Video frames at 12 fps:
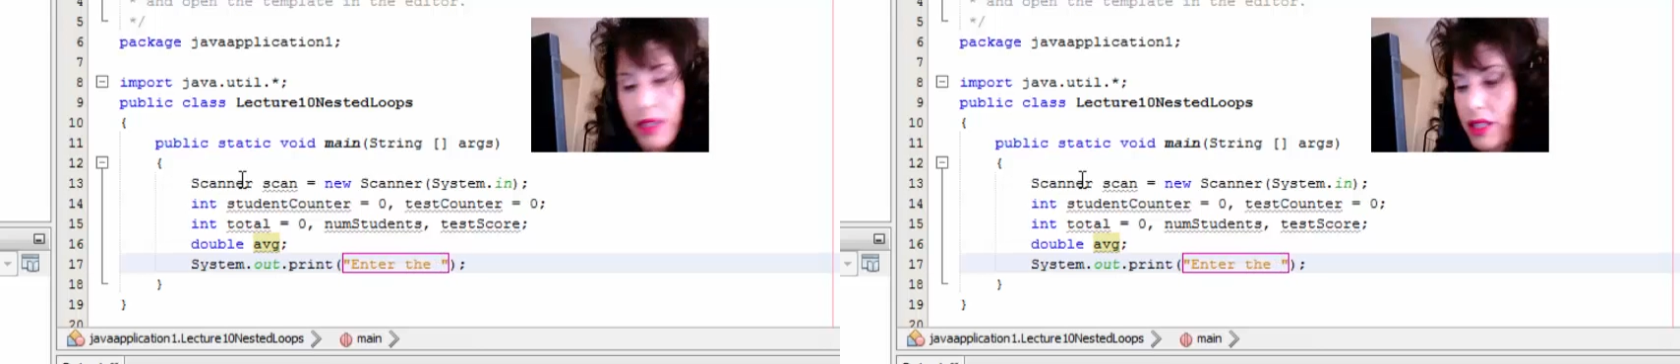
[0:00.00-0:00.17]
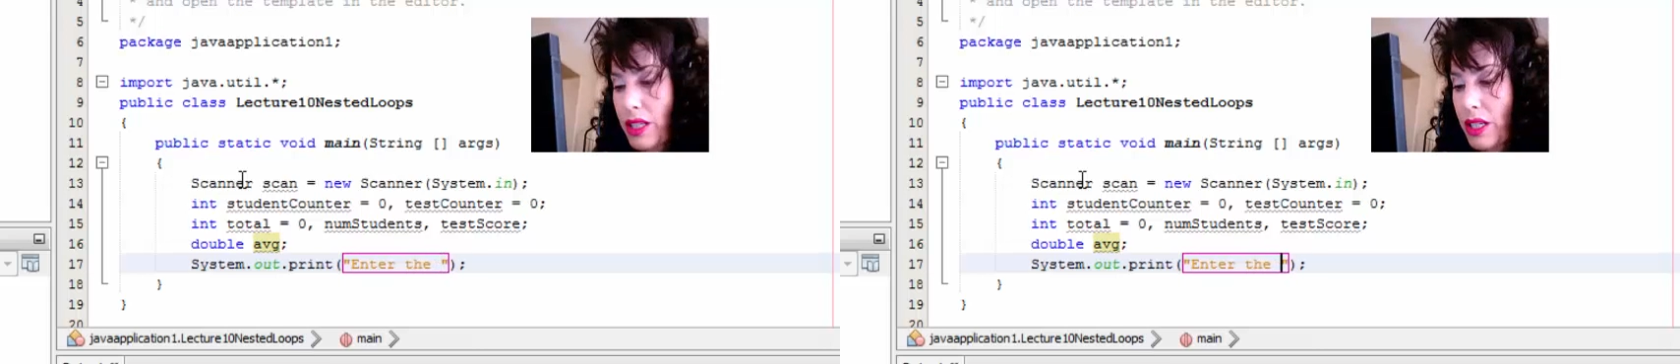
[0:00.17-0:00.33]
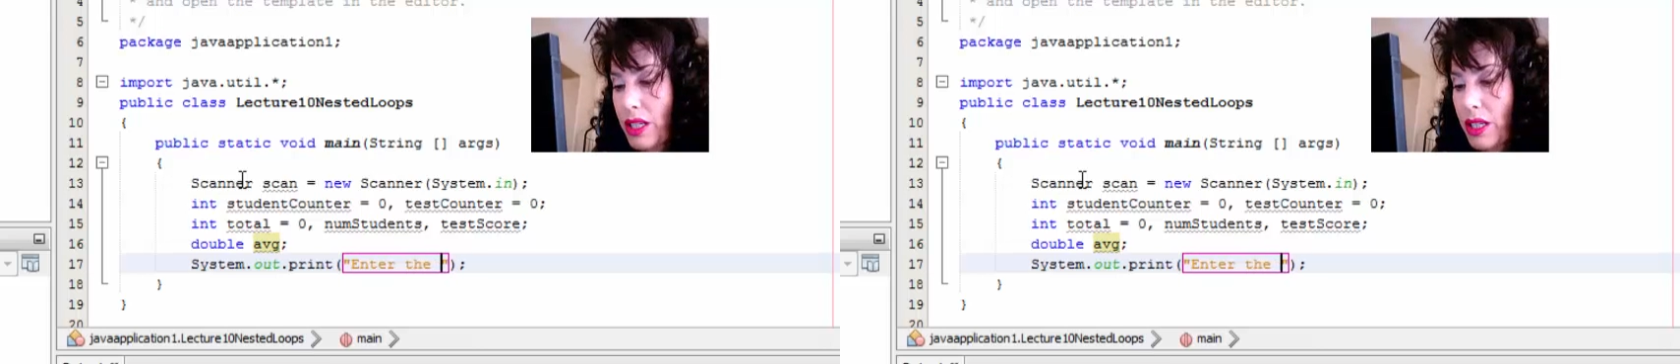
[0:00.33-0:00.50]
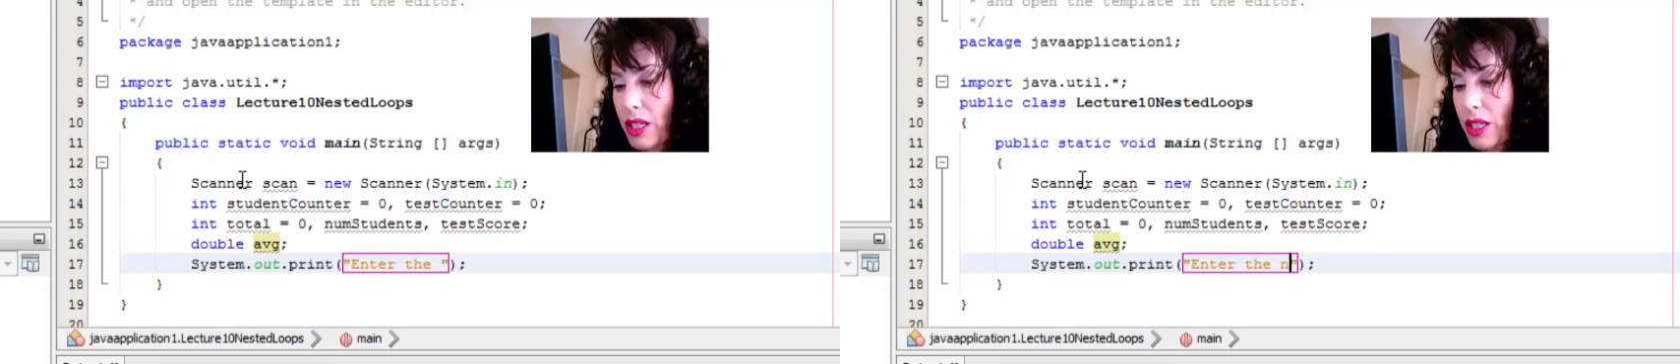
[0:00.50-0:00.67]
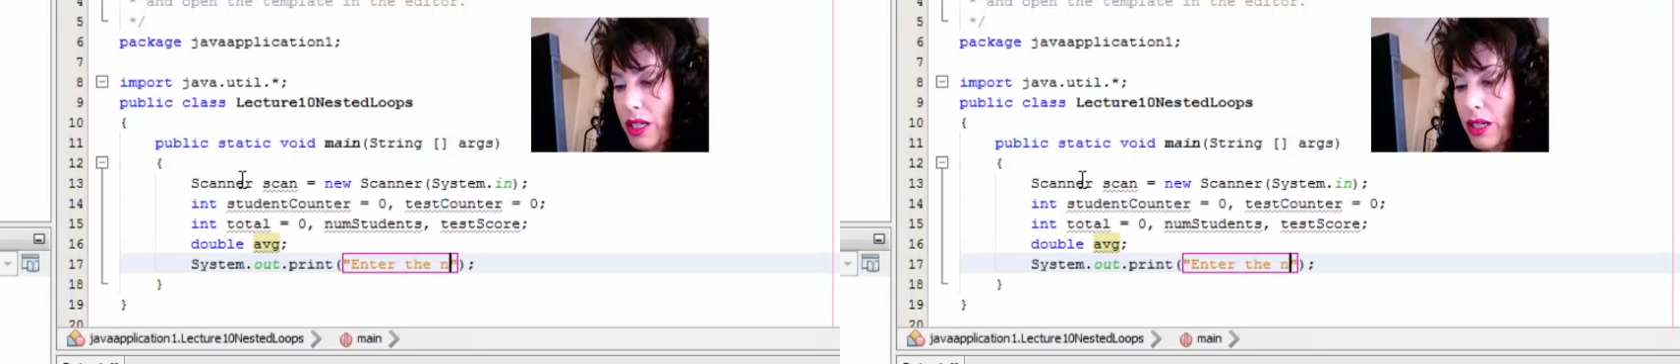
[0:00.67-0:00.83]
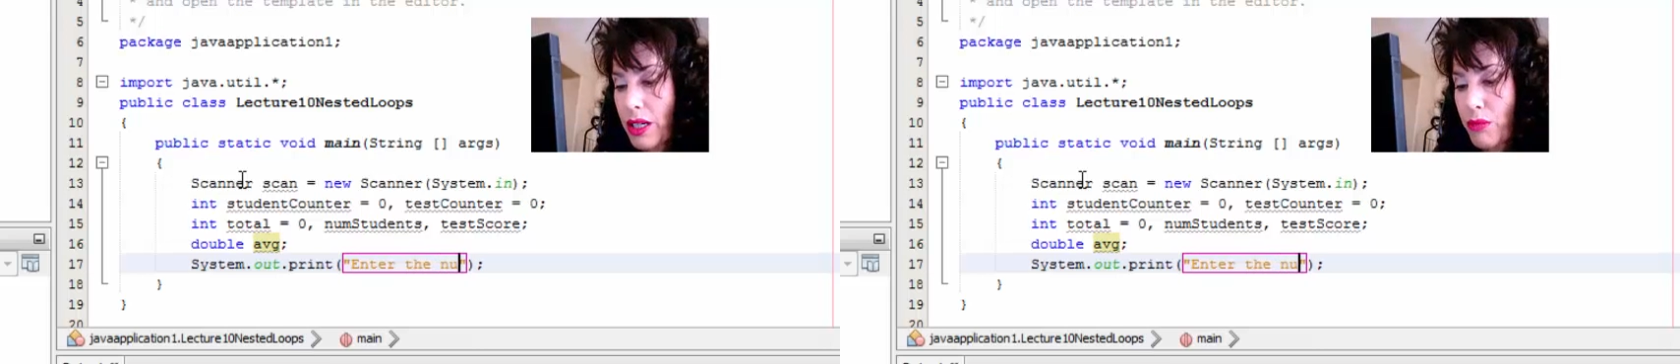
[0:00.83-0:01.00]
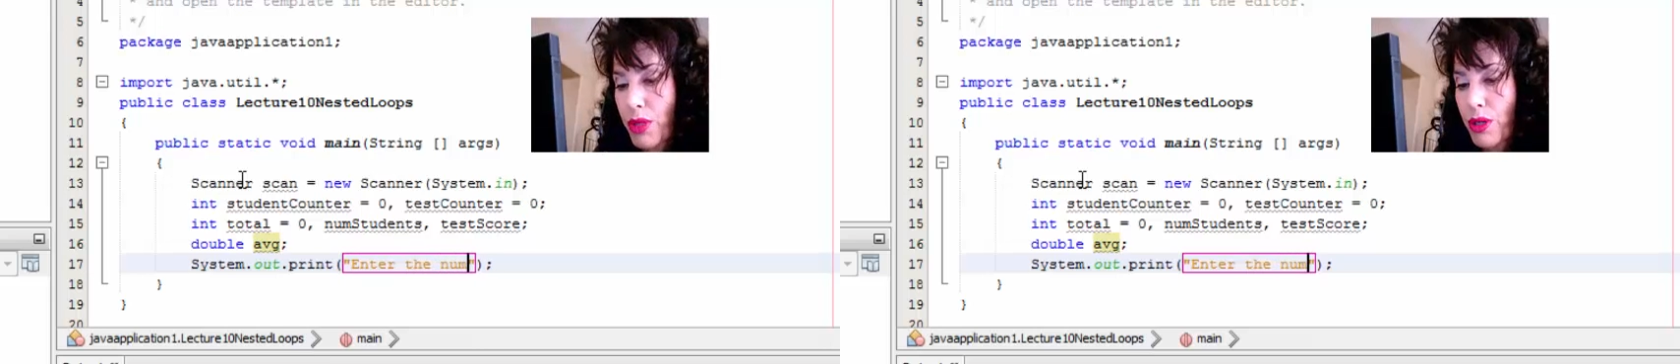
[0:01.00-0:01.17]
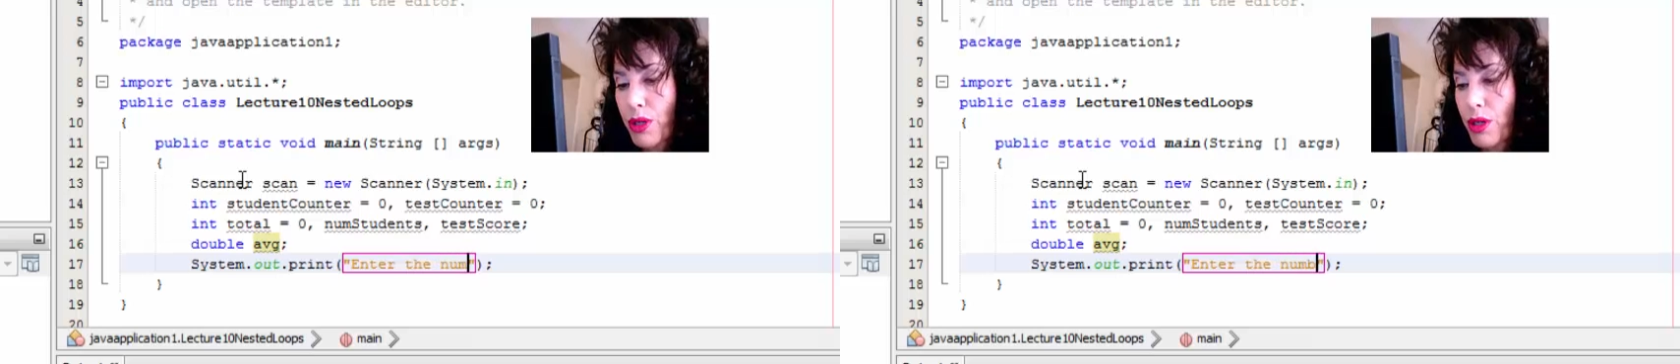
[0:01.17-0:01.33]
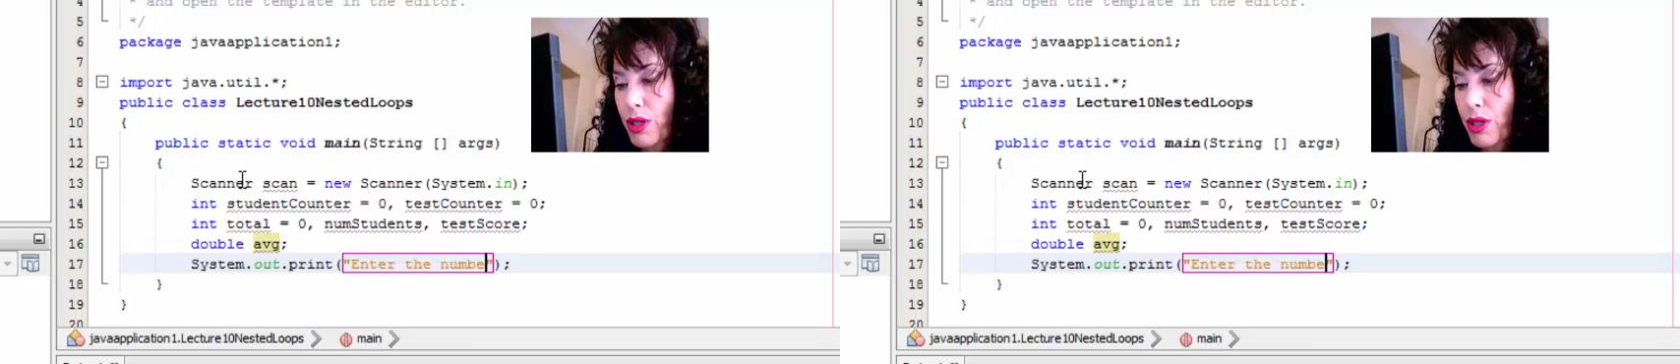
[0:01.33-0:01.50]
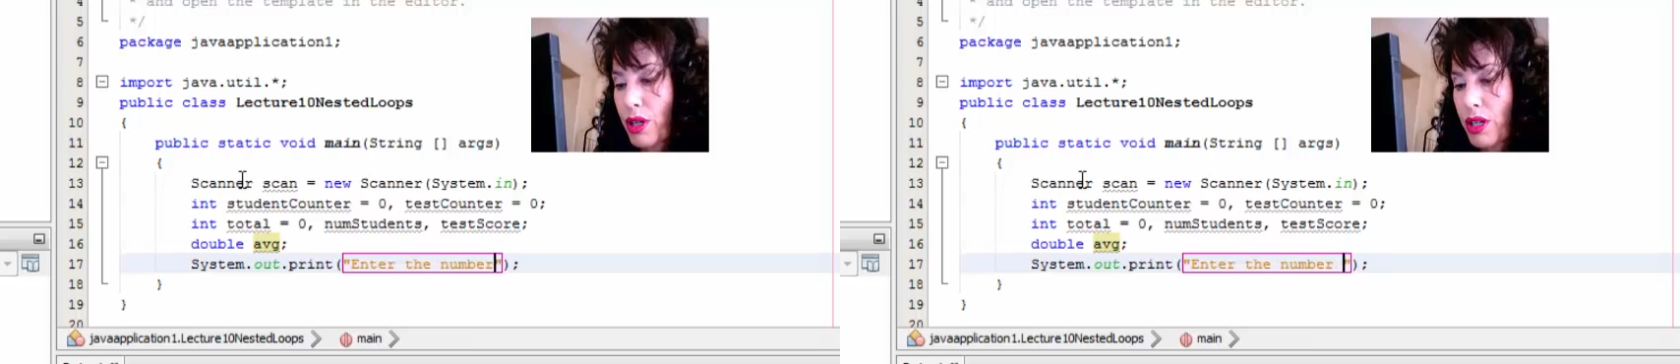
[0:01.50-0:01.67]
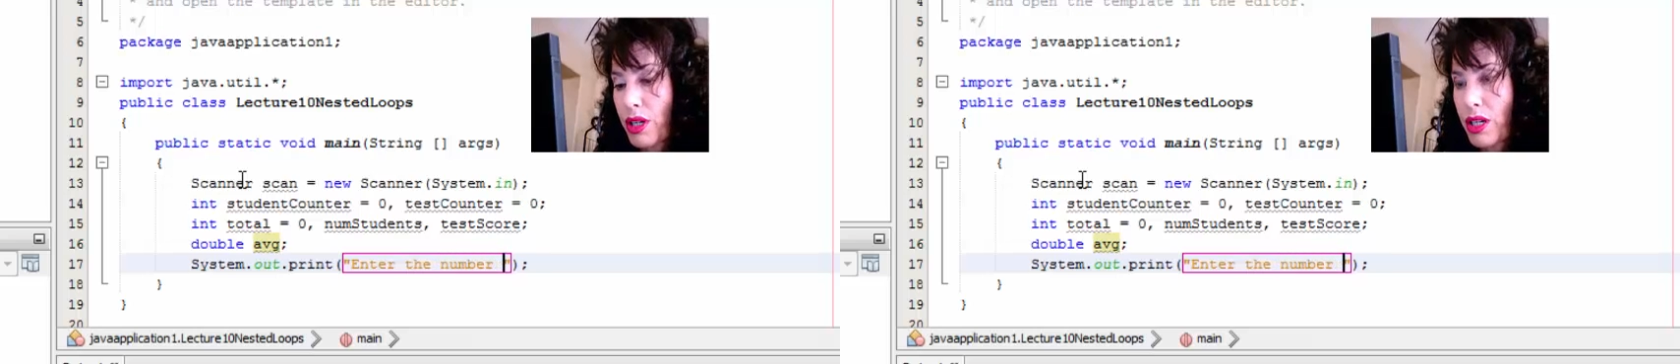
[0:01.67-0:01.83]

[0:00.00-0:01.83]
the number